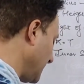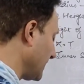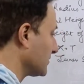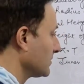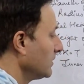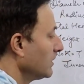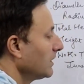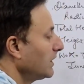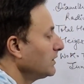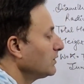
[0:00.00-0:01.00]
Yes,
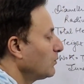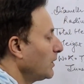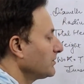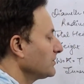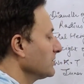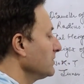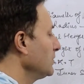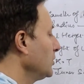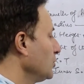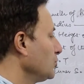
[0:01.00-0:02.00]
in the
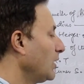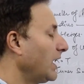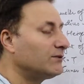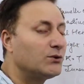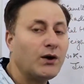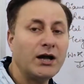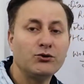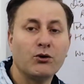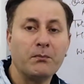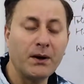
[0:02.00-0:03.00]
question you have the
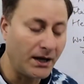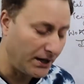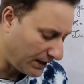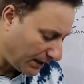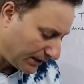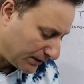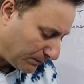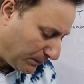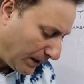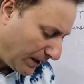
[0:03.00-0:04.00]
value of pi, and the
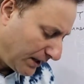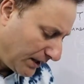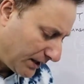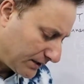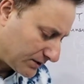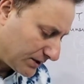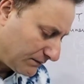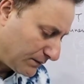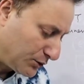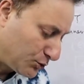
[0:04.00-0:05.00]
pi is
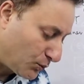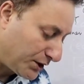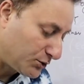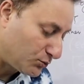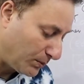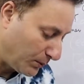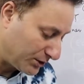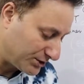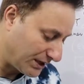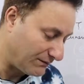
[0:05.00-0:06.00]
given
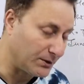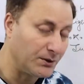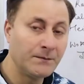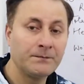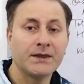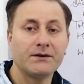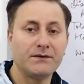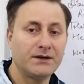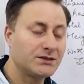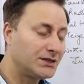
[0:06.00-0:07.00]
22/7. If
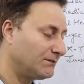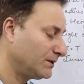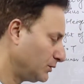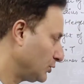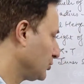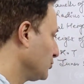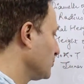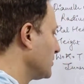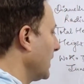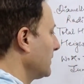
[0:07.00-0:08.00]
it is given,
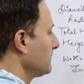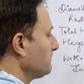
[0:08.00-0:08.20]
use that.